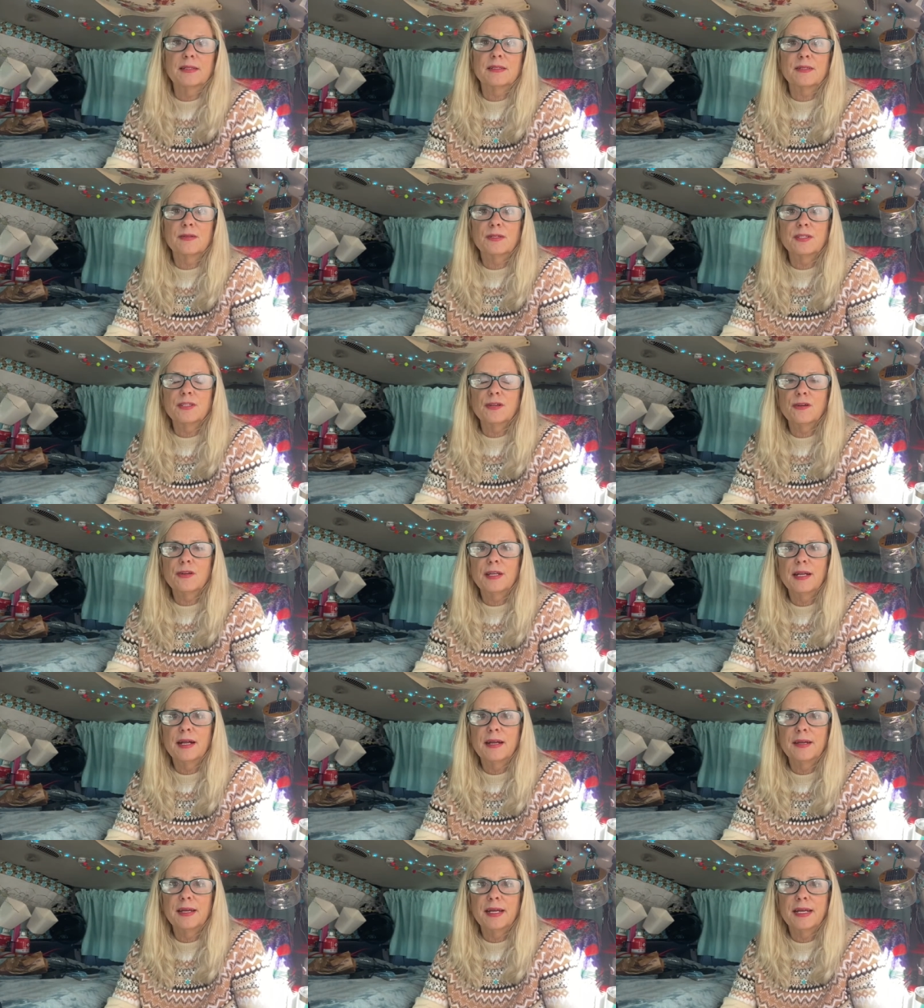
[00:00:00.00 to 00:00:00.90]
So I started
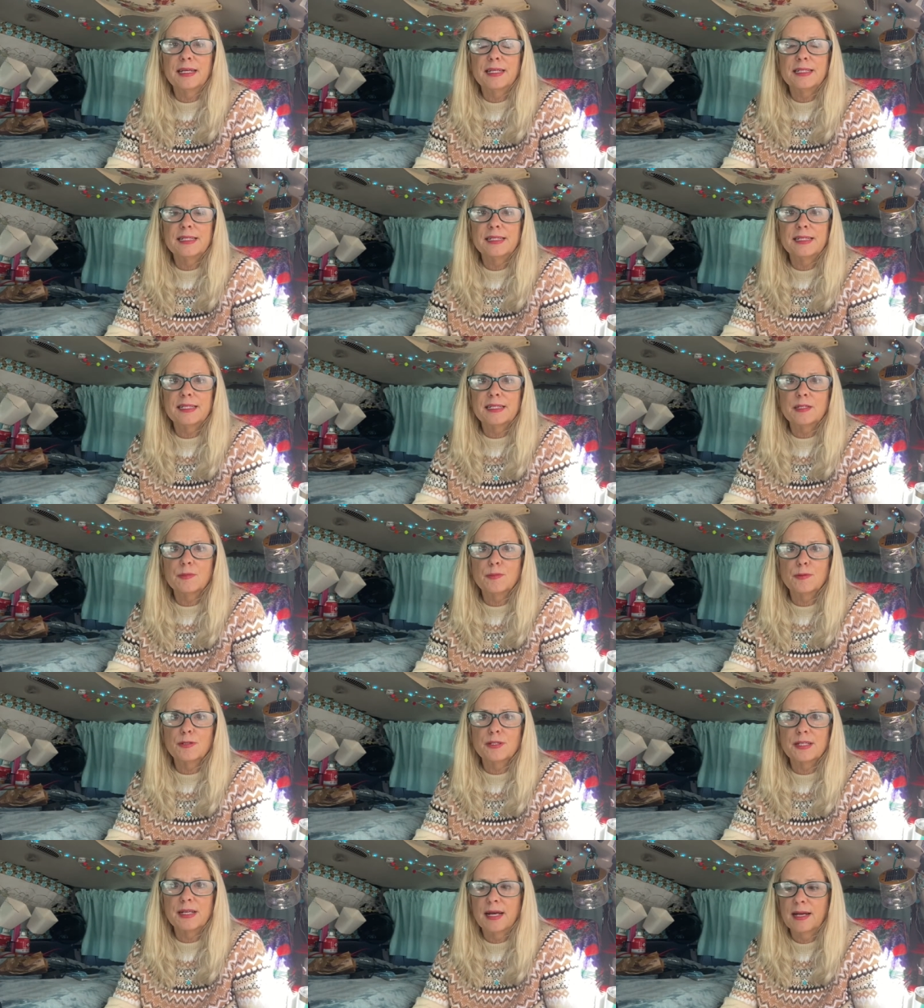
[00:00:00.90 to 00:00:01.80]
out at
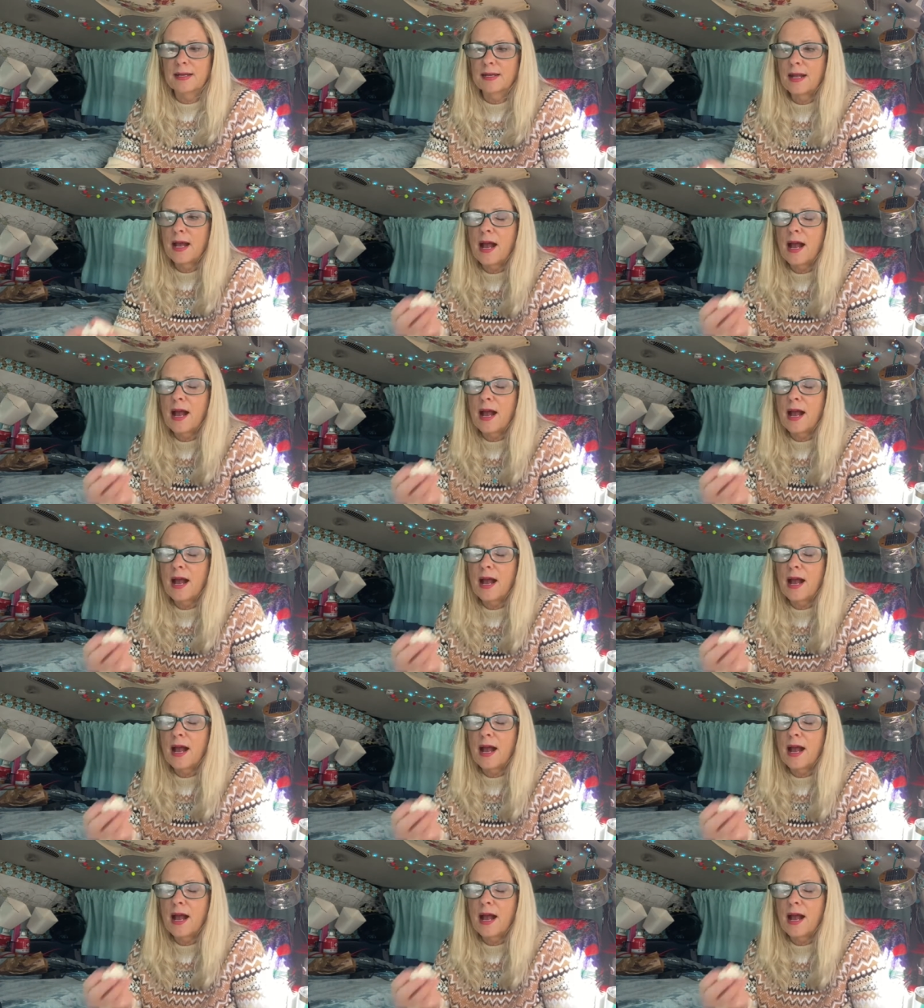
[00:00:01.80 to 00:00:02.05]
86%.